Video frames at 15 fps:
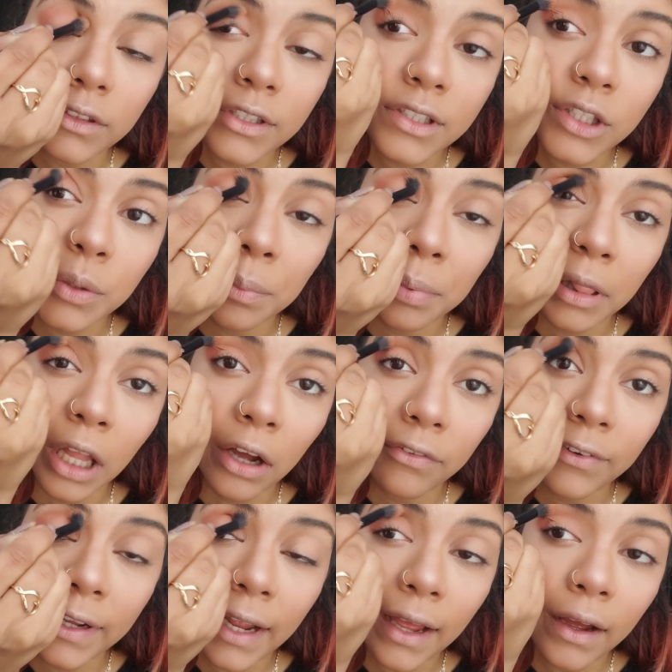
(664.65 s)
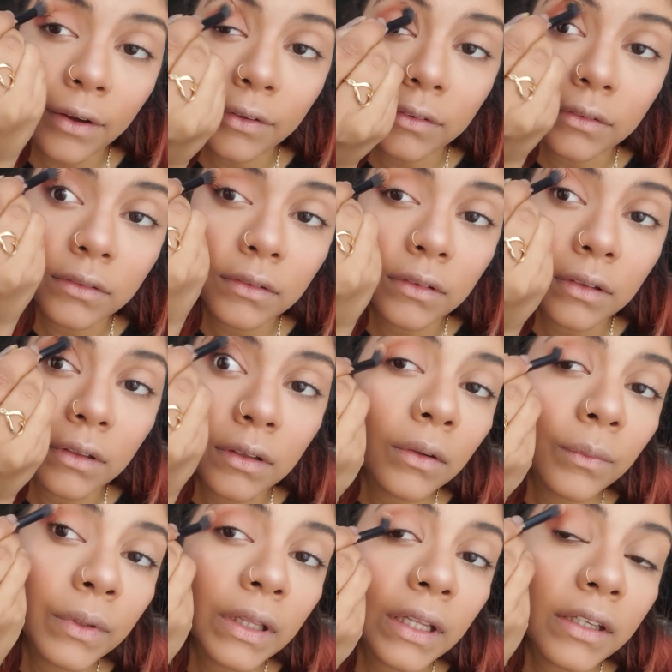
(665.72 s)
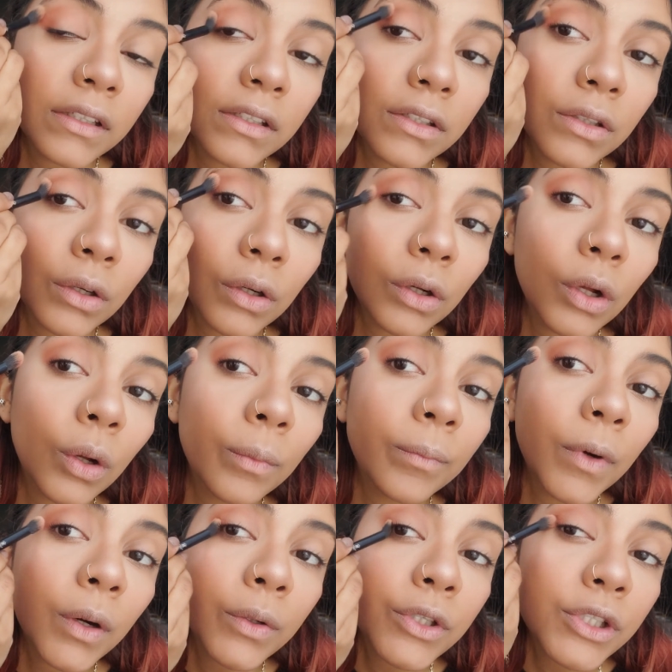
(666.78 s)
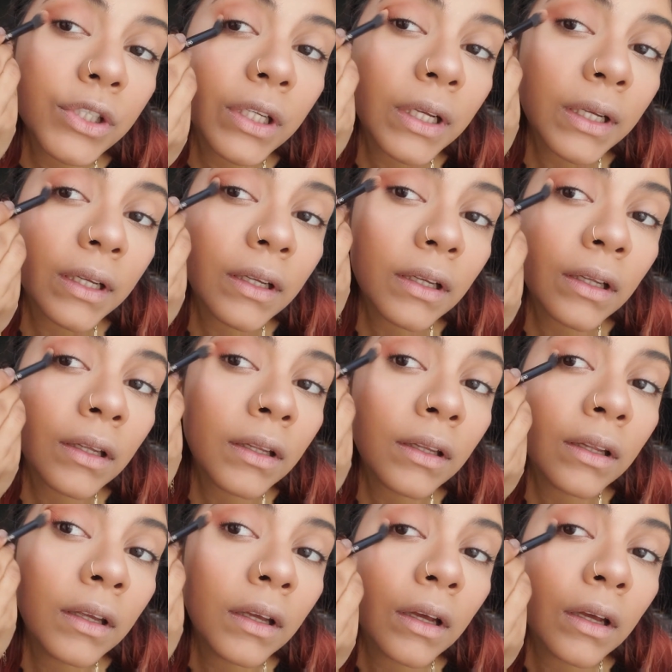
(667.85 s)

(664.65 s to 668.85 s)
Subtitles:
just to bluff it out with like circle motion.